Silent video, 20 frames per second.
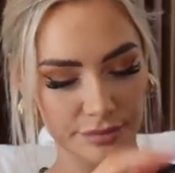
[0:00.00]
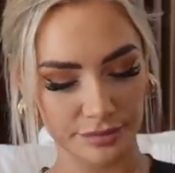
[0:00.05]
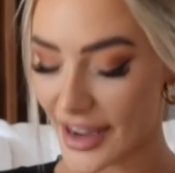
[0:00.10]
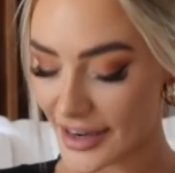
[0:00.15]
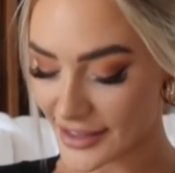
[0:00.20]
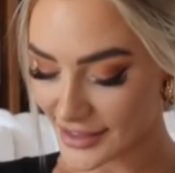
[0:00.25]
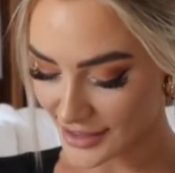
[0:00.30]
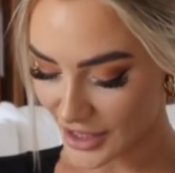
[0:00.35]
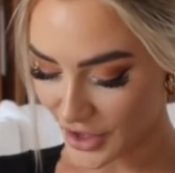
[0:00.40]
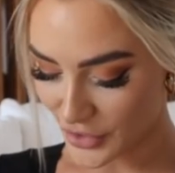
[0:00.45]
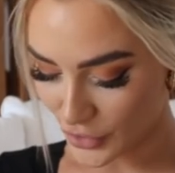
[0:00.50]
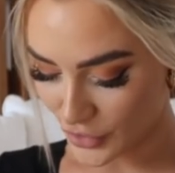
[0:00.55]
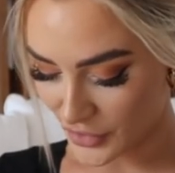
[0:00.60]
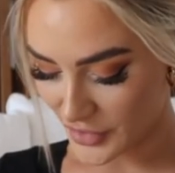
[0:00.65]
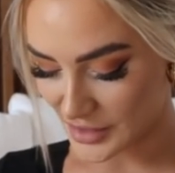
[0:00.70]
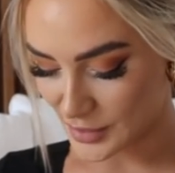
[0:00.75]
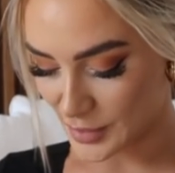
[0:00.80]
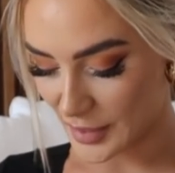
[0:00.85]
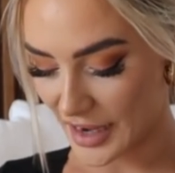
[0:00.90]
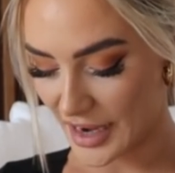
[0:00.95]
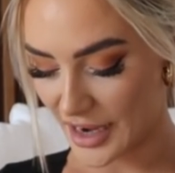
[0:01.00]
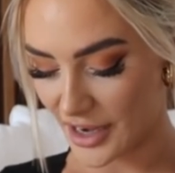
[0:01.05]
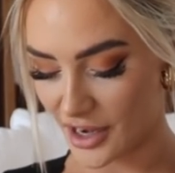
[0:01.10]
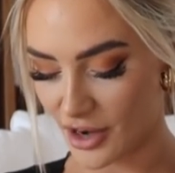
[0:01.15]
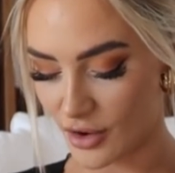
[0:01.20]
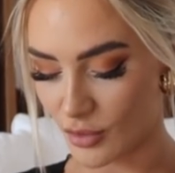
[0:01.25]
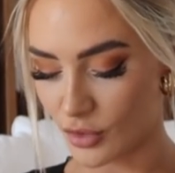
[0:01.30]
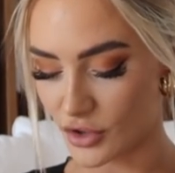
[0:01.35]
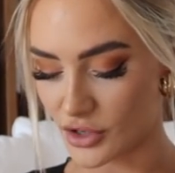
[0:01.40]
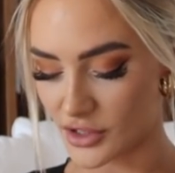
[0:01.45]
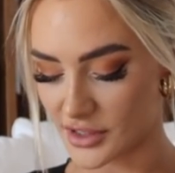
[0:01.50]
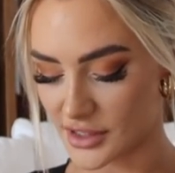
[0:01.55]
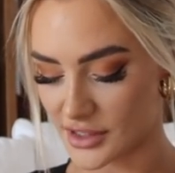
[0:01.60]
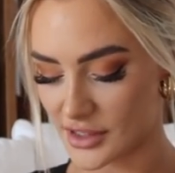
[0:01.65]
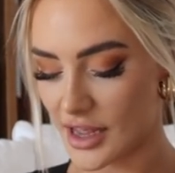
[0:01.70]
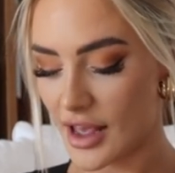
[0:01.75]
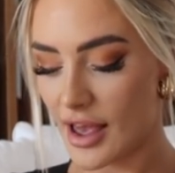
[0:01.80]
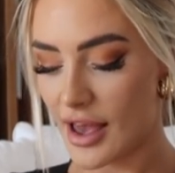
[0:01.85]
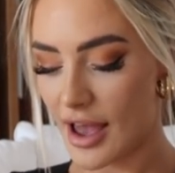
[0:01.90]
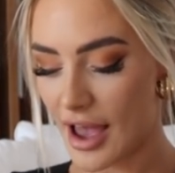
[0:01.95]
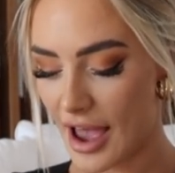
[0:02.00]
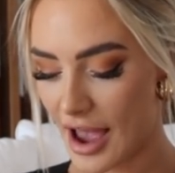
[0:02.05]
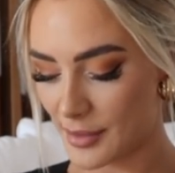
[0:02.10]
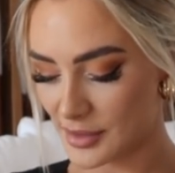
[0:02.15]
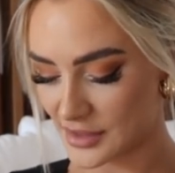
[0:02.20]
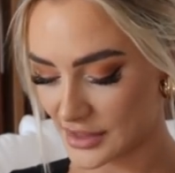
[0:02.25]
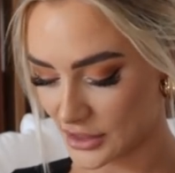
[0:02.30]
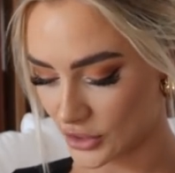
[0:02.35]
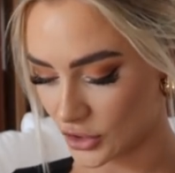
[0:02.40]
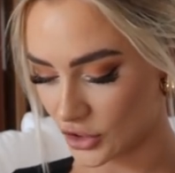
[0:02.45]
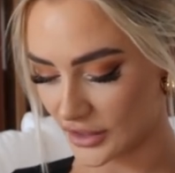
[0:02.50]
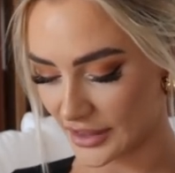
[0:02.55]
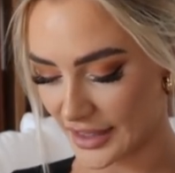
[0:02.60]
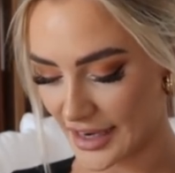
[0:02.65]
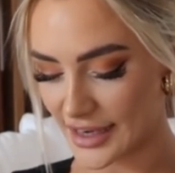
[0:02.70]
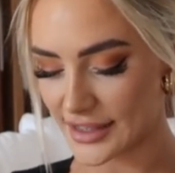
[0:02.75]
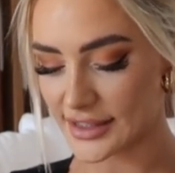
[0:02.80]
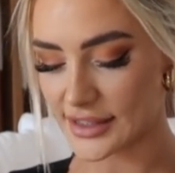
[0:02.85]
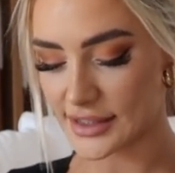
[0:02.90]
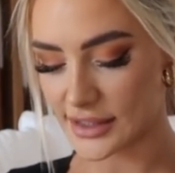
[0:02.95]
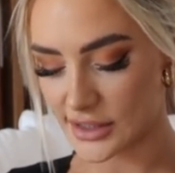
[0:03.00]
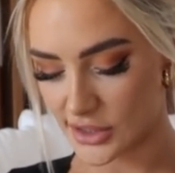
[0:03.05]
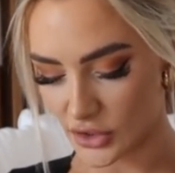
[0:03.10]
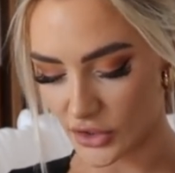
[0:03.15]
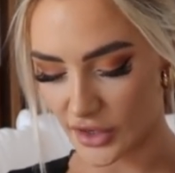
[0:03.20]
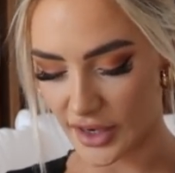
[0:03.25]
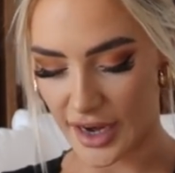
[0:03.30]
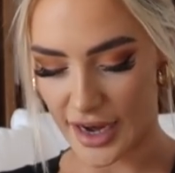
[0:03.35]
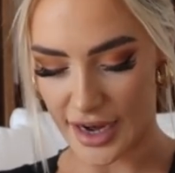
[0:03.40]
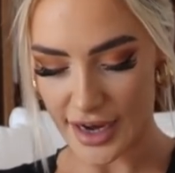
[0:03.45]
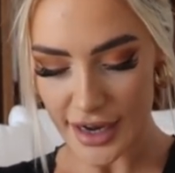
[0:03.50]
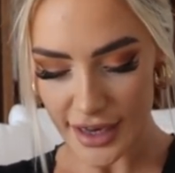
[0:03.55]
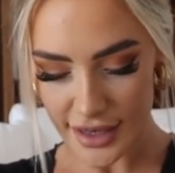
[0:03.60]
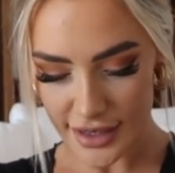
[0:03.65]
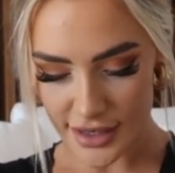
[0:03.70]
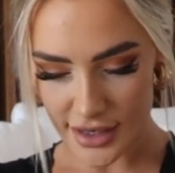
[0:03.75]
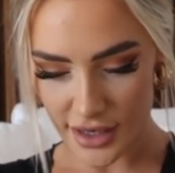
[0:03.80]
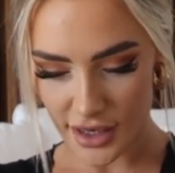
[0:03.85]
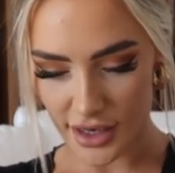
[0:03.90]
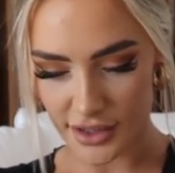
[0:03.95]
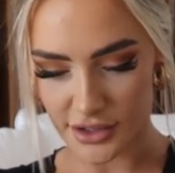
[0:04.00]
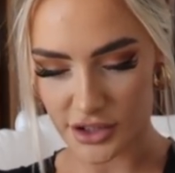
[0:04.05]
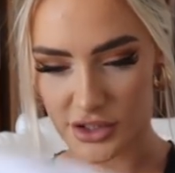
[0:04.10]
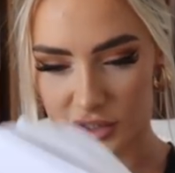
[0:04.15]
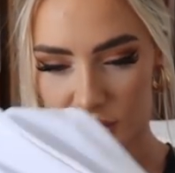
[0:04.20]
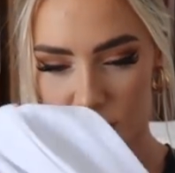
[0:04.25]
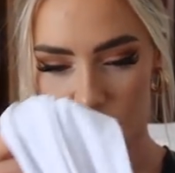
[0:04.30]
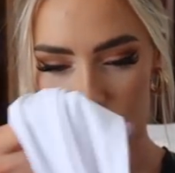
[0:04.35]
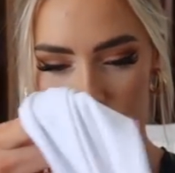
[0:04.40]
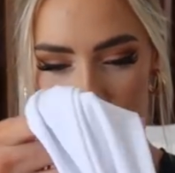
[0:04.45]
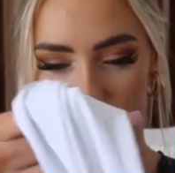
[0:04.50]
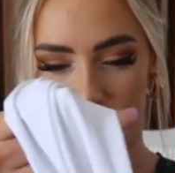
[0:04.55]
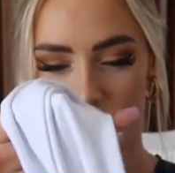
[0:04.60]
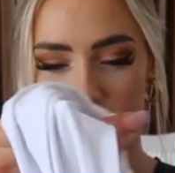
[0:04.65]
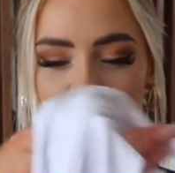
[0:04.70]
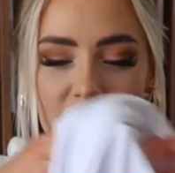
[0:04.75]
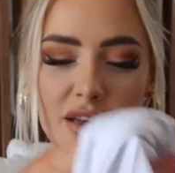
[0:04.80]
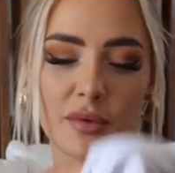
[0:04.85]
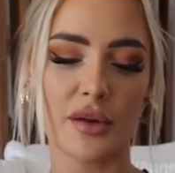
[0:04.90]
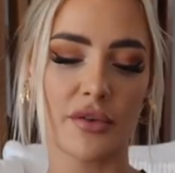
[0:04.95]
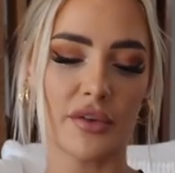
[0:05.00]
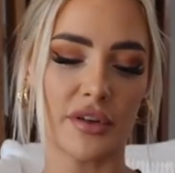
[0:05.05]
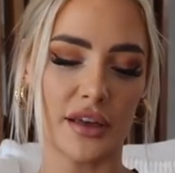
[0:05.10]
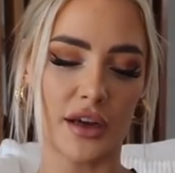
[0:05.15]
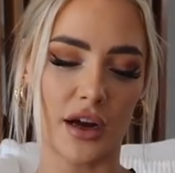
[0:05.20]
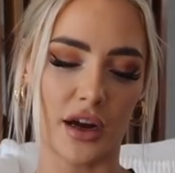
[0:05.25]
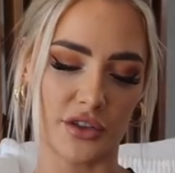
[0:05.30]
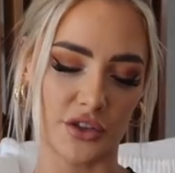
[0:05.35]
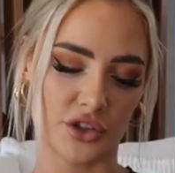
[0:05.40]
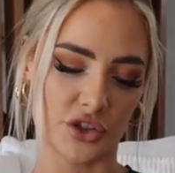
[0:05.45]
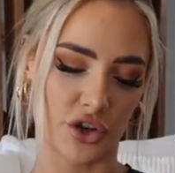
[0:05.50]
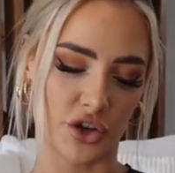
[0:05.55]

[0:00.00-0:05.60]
Next I thought this bikini was absolutely stunning it just looks like it's gonna be really hard to